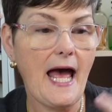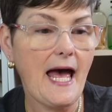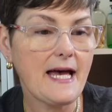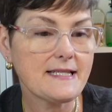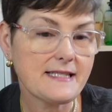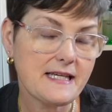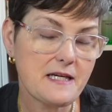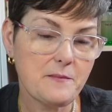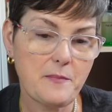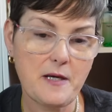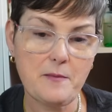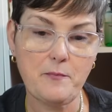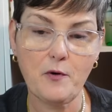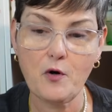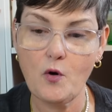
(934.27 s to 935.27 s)
asking
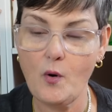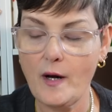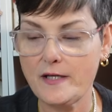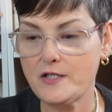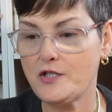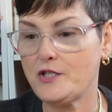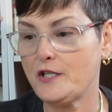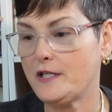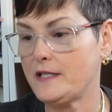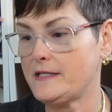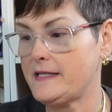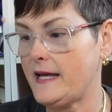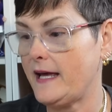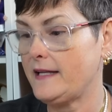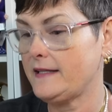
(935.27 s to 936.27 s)
people
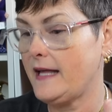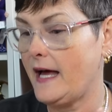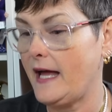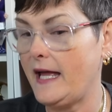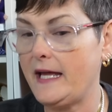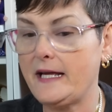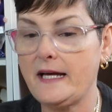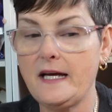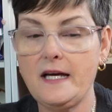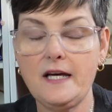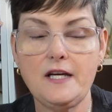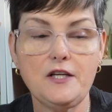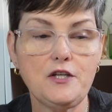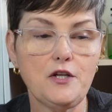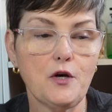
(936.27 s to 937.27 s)
questions and like,
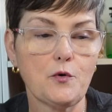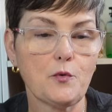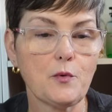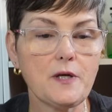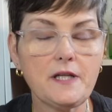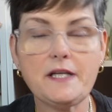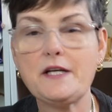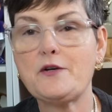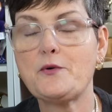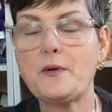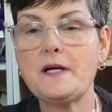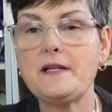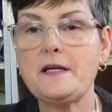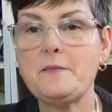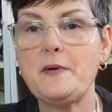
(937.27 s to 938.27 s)
you know, really
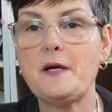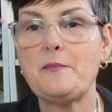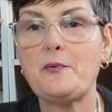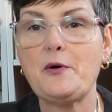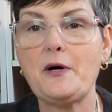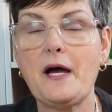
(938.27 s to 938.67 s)
grilling people.